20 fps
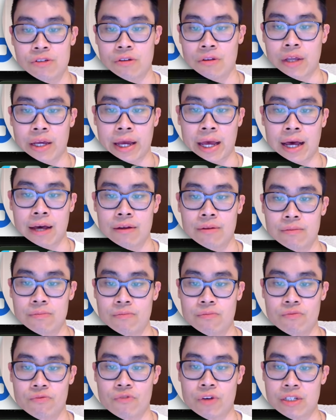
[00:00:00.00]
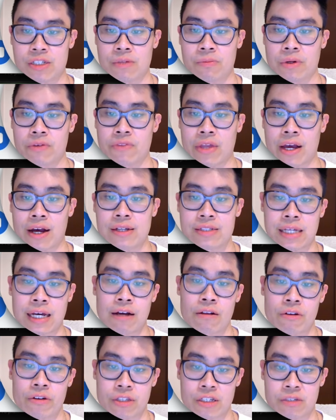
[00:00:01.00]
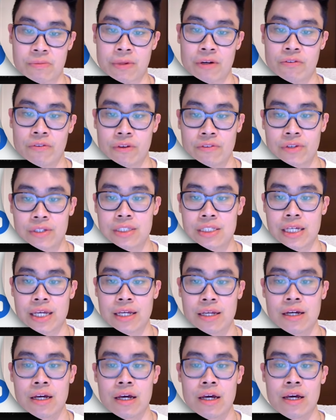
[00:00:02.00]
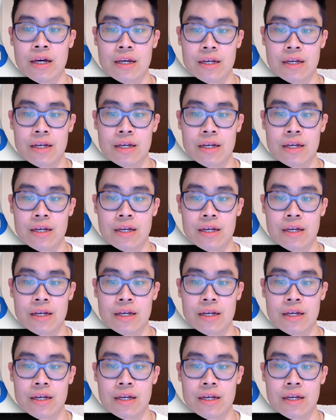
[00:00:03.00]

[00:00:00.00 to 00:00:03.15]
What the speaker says: So like, for example, if they ask how long does my refund take,